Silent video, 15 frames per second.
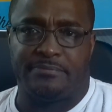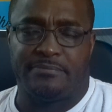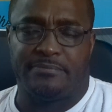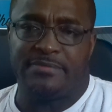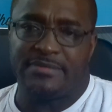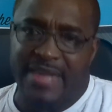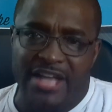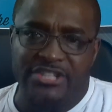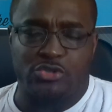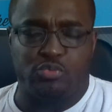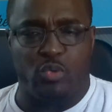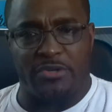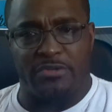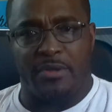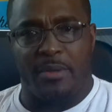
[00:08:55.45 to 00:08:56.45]
That's
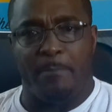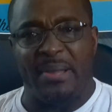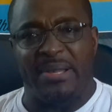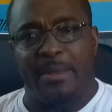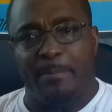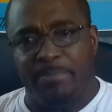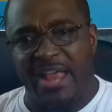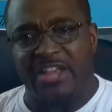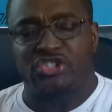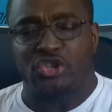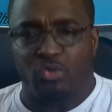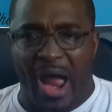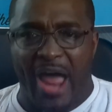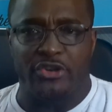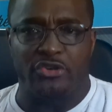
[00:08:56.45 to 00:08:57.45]
what Billy Blank's
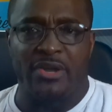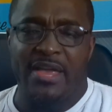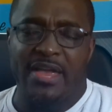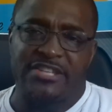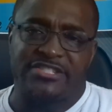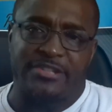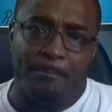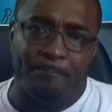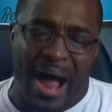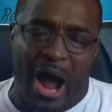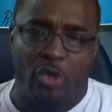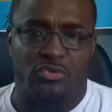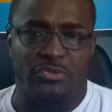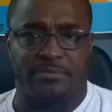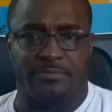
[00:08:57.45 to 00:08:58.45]
crier is about.
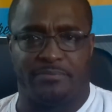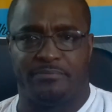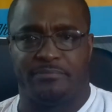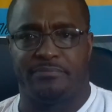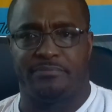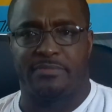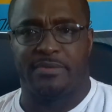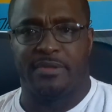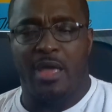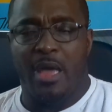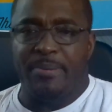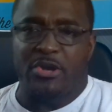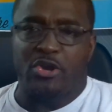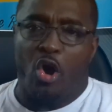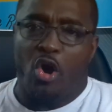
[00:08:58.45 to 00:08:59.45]

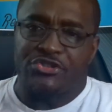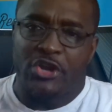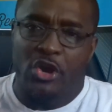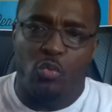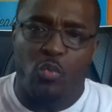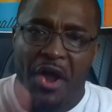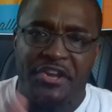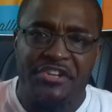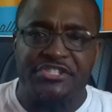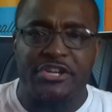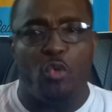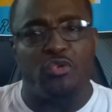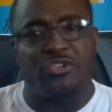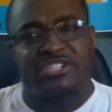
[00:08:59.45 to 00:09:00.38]
Because what it's going to